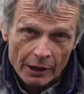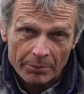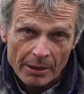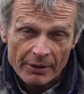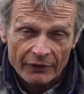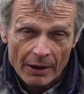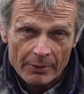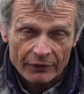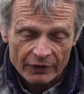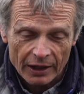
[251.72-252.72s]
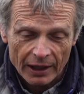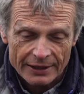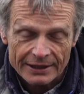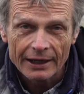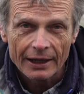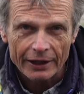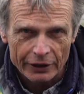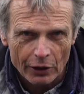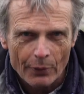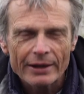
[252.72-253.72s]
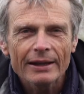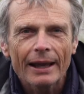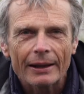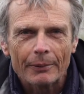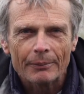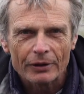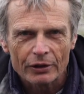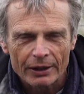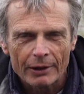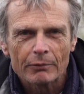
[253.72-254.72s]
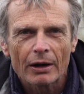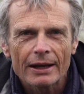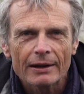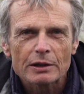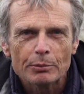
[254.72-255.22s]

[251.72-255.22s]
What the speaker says: our Premier family of fly lines, and you know where you can get them. You can get them right here at